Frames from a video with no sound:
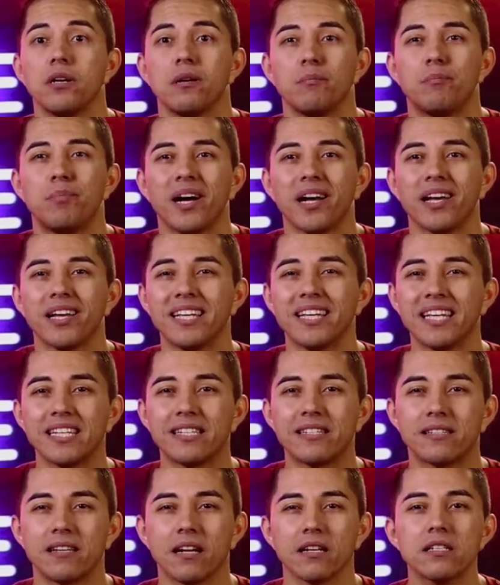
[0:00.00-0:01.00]
but
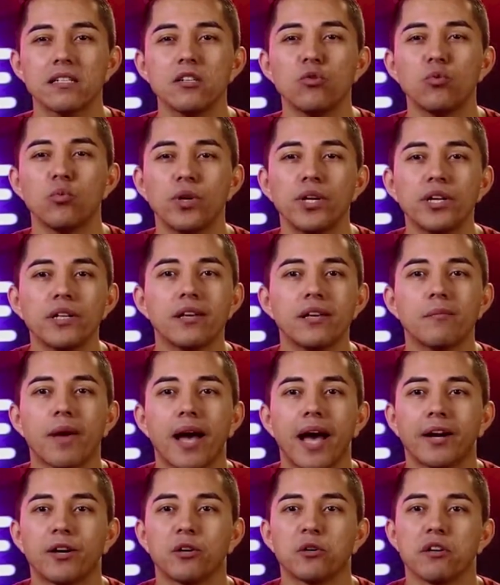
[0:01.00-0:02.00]
it doesn't really
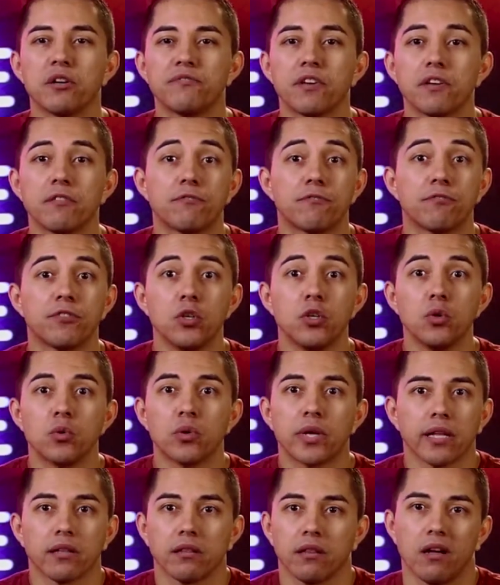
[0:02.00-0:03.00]
matter if a few
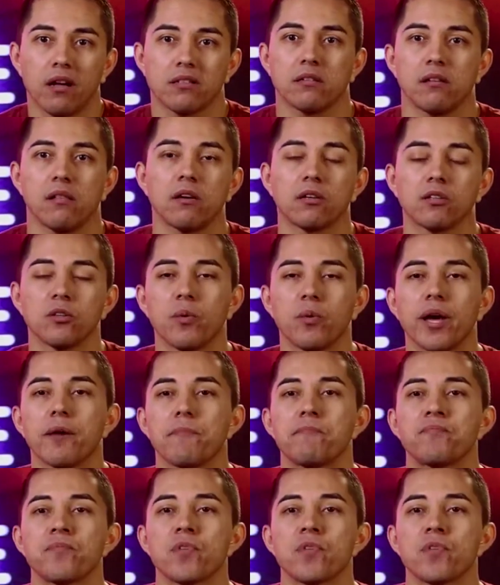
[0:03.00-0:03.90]
get lost along the way.